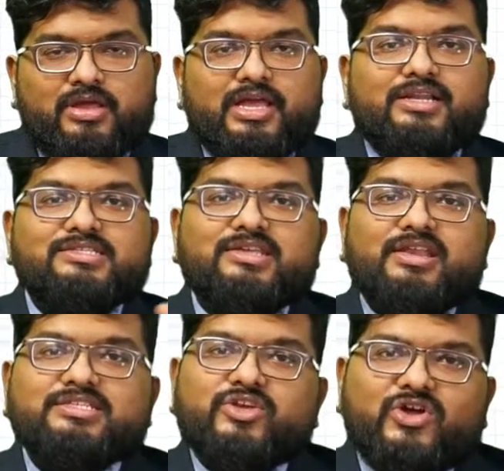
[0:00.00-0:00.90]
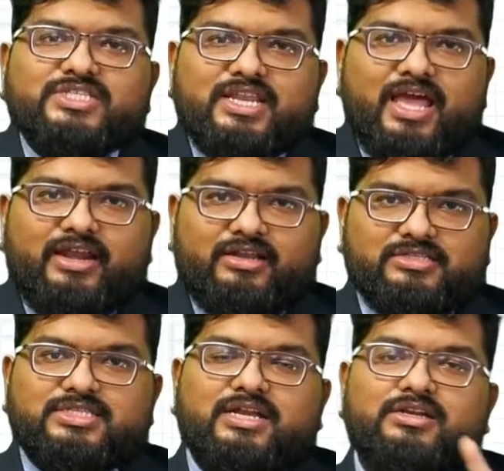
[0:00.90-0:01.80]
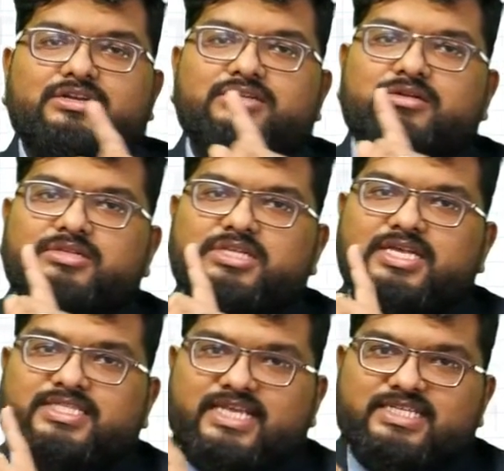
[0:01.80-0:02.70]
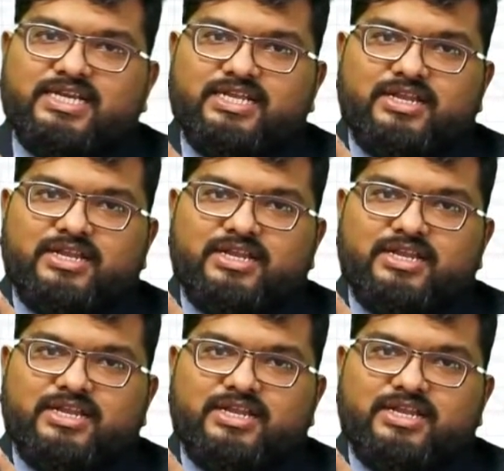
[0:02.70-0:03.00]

It is crisscross inheritance. That it sex-linked